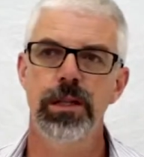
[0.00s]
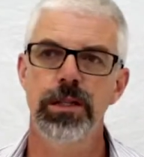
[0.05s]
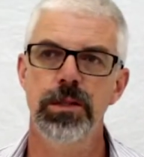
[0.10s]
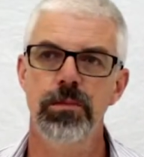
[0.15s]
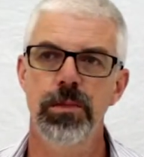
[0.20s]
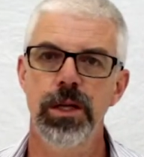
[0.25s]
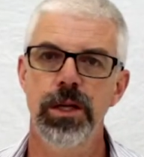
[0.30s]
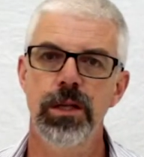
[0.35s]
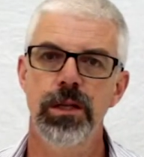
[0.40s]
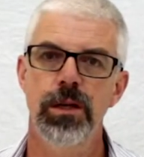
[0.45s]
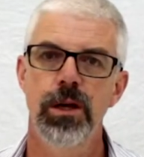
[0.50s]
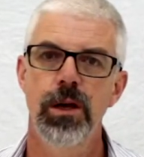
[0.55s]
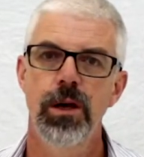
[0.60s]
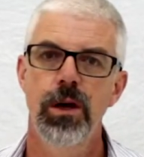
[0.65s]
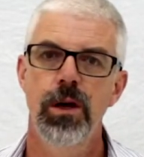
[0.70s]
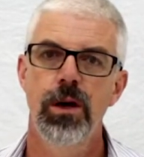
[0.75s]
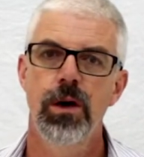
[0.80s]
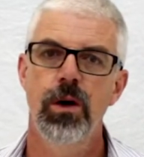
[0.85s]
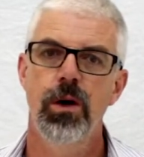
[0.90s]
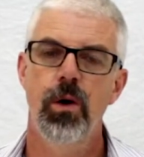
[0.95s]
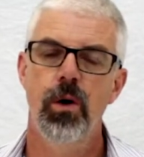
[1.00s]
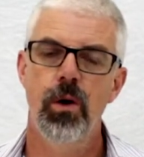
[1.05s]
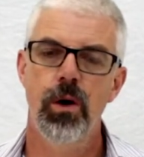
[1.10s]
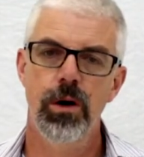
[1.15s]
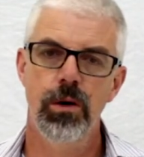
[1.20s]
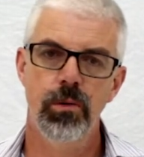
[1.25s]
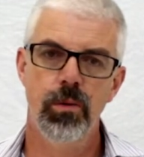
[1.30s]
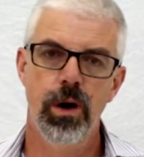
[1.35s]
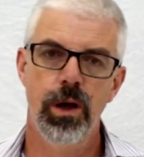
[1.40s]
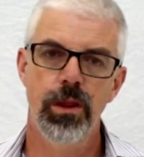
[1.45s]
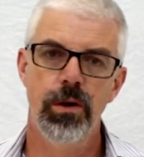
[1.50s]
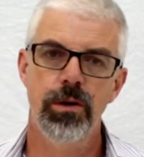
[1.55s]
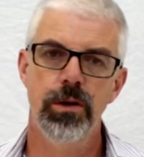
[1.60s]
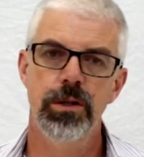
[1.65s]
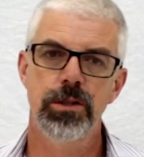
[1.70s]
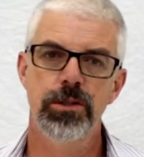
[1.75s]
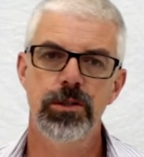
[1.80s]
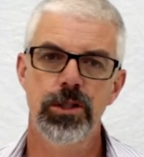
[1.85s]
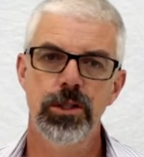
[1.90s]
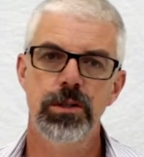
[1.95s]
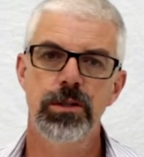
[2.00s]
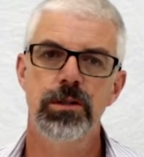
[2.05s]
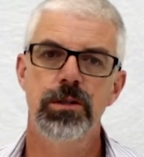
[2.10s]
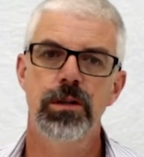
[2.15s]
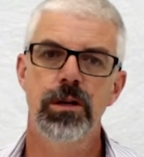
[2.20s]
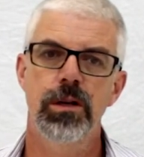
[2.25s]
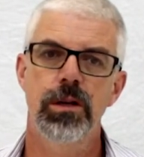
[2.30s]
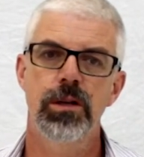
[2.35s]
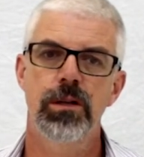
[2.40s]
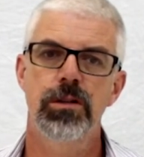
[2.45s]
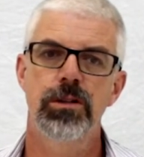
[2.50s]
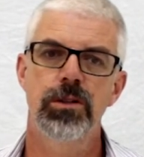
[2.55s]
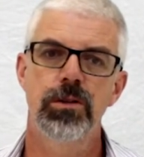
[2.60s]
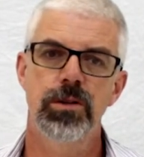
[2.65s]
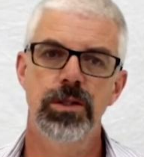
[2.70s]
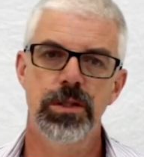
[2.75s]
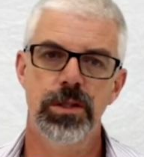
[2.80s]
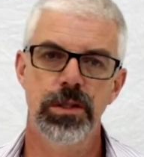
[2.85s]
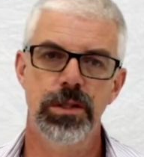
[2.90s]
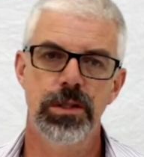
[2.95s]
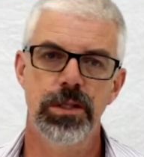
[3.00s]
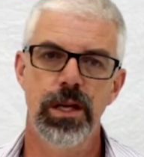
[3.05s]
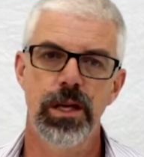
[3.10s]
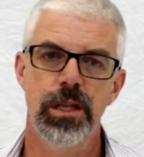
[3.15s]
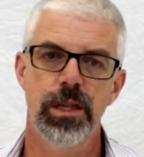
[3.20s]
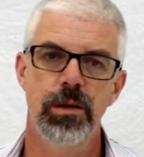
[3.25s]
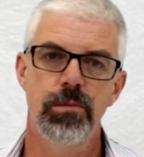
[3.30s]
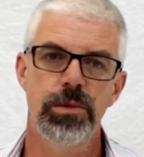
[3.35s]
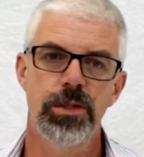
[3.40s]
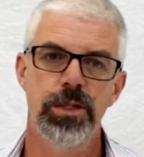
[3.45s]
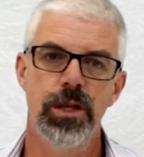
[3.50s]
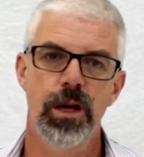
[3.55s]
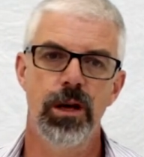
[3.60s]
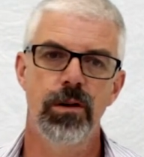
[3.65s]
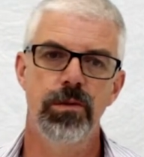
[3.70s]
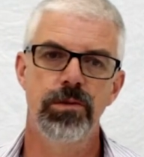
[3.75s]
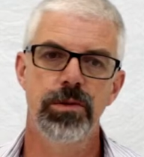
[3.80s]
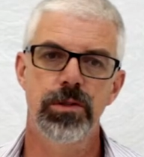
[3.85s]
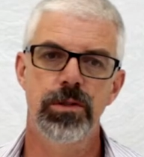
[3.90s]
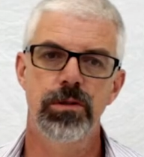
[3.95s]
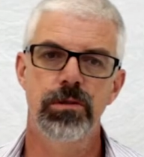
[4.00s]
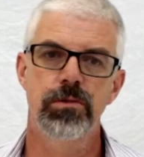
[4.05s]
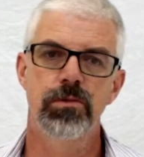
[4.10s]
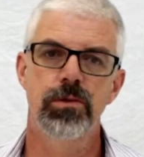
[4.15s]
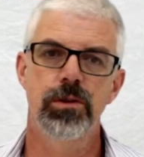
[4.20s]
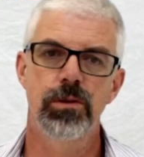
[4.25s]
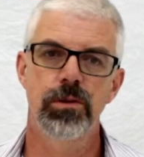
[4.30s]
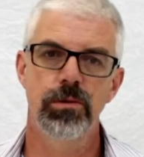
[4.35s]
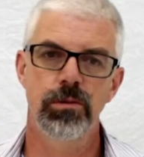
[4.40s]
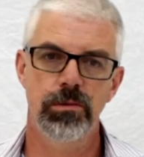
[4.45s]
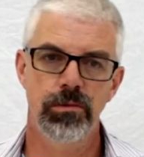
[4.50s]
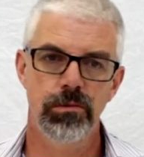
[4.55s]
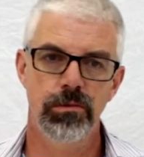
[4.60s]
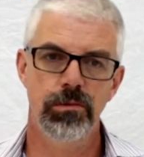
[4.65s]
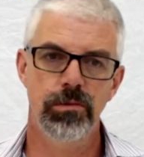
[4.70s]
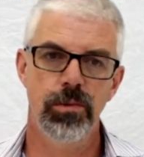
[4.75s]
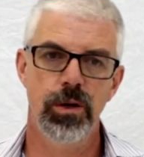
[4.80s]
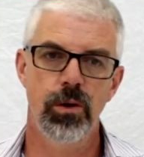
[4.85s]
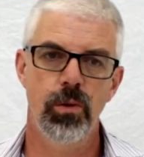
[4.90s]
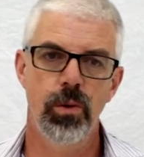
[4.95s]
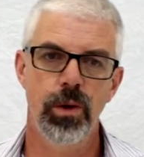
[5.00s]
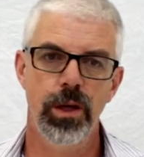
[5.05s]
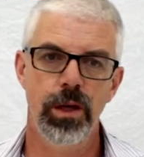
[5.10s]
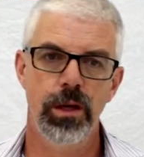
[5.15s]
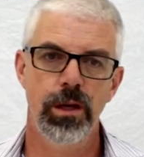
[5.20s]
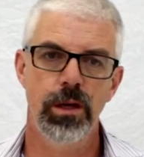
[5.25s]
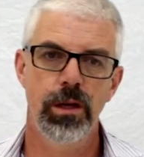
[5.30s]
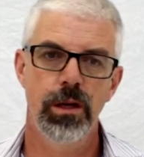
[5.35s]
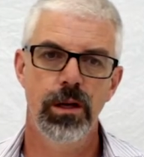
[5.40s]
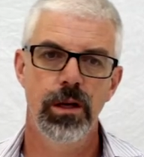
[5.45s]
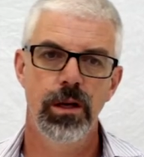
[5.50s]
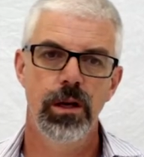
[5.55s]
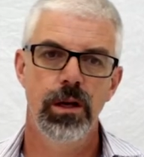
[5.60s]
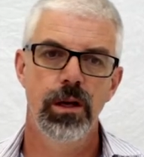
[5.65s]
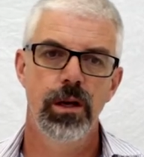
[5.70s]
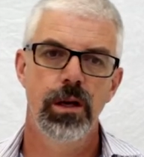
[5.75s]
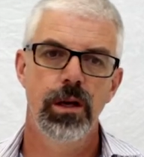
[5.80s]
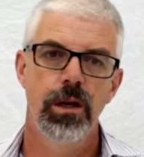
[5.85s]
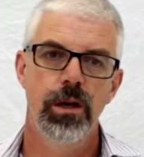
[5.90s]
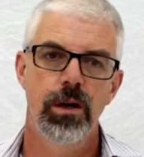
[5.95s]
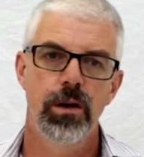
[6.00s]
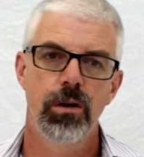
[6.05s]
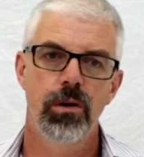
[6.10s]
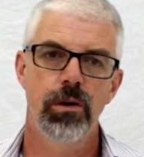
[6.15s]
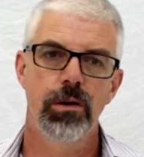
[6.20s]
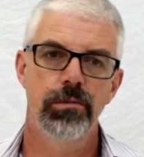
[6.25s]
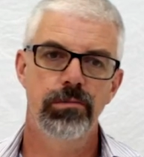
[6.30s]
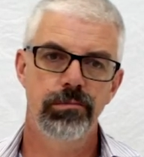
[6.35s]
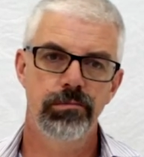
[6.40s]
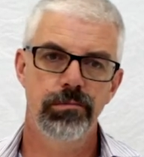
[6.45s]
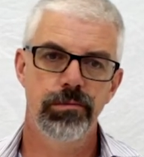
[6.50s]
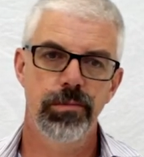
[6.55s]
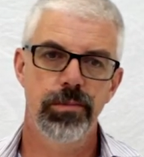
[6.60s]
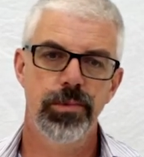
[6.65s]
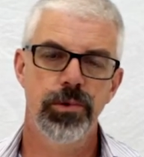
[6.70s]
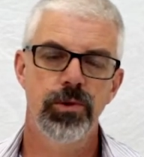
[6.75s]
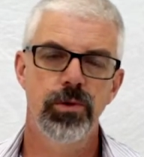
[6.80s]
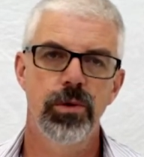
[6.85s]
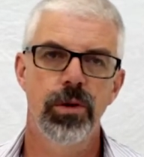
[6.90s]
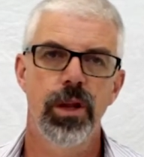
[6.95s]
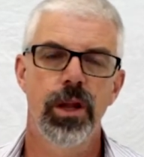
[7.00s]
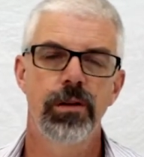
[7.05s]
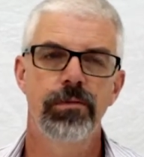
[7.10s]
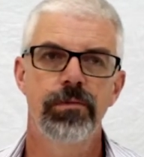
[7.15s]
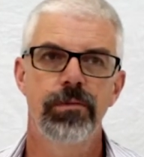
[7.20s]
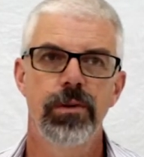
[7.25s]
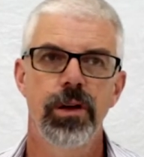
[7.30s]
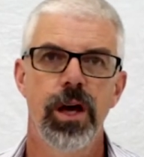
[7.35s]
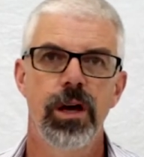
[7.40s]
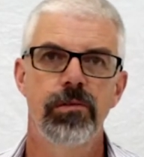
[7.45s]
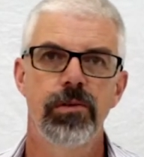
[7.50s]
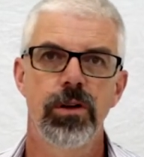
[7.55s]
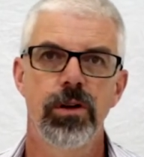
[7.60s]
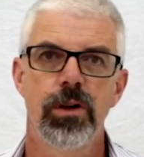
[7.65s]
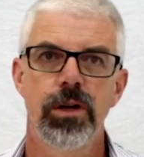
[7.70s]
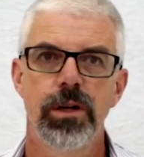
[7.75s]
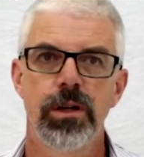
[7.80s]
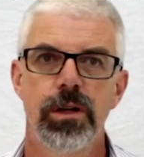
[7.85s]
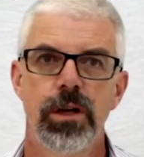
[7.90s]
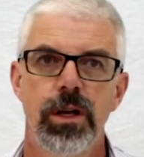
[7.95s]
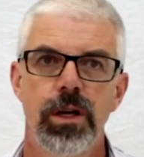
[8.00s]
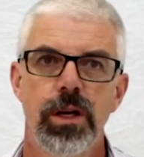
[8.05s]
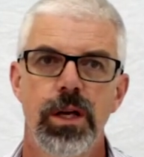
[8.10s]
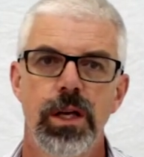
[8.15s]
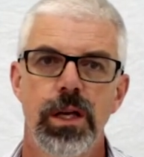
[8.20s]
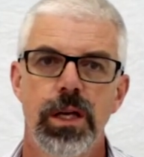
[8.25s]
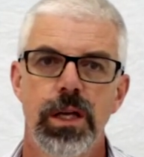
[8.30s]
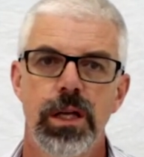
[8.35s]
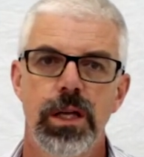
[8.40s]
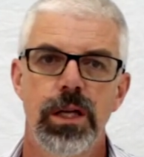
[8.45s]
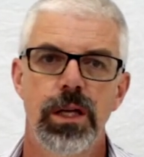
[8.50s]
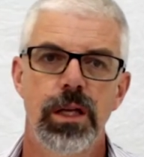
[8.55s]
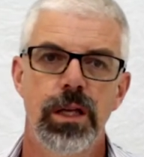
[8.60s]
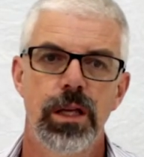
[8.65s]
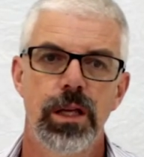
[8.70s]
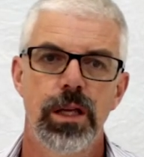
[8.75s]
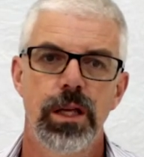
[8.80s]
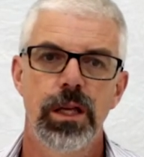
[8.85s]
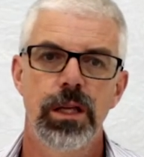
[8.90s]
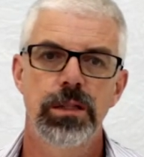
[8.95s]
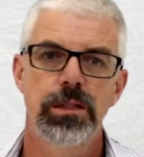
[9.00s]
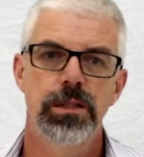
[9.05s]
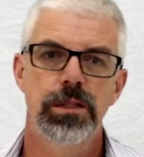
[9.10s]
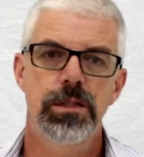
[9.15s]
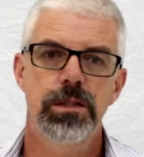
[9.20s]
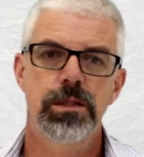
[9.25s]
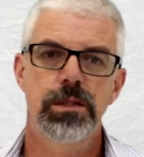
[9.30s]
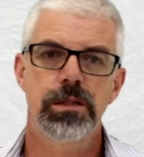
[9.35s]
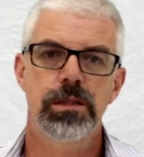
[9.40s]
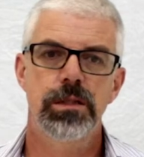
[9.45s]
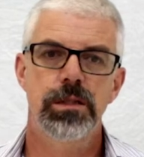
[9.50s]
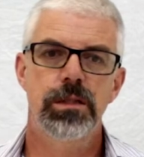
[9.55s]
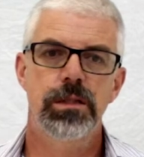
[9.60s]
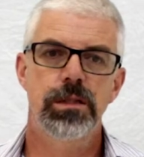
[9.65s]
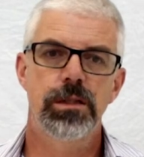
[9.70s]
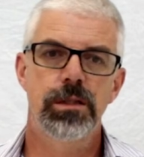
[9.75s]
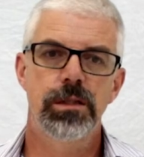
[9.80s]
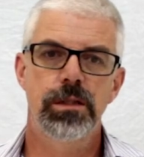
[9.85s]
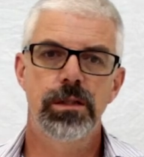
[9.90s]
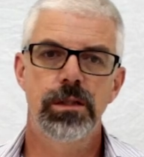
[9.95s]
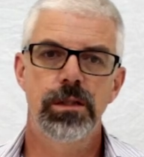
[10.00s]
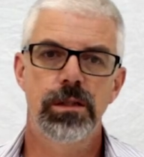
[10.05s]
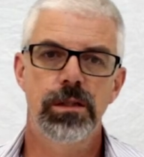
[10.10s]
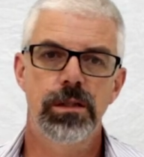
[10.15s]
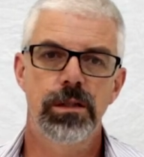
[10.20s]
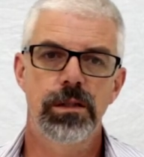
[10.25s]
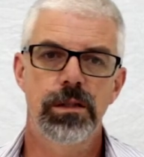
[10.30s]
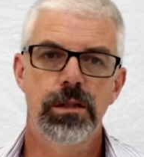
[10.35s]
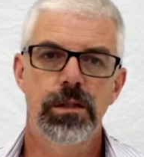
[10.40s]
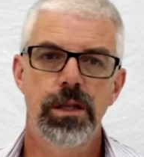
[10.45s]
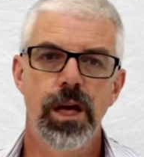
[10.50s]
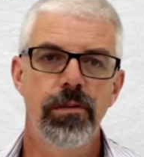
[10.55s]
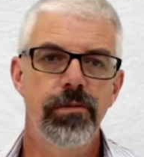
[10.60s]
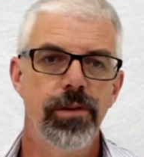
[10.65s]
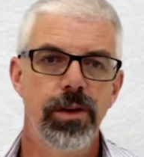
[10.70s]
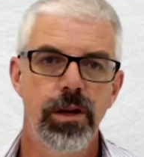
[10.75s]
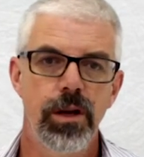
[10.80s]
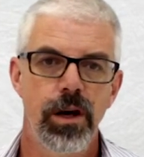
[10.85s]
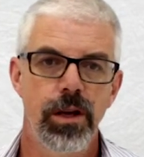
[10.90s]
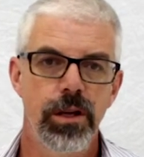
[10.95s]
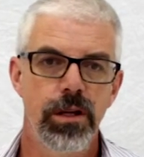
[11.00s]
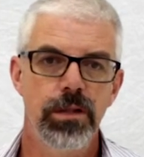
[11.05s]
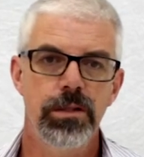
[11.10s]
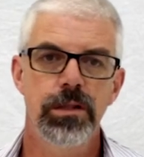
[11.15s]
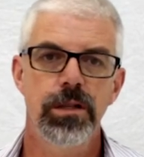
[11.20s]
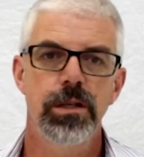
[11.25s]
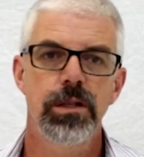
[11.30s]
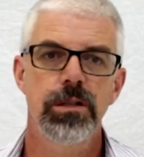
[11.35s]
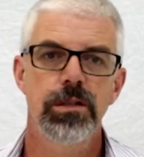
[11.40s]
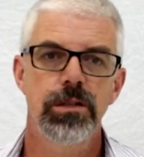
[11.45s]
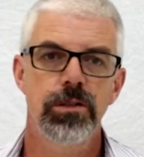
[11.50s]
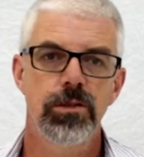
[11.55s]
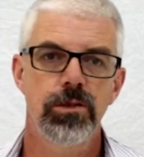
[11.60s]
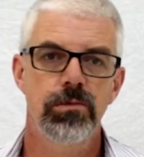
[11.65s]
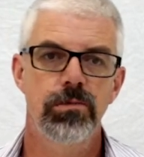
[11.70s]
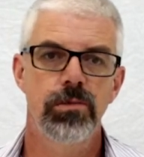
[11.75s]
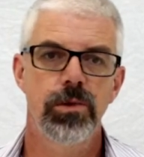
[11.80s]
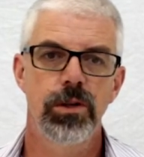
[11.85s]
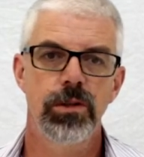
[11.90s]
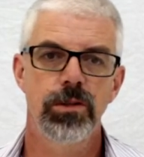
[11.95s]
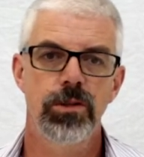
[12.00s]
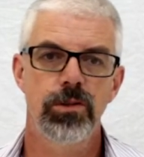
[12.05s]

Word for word: ends meet or whether it's just to sustain themselves through a week or through a life, livelihood. It's definitely not easy. It's a real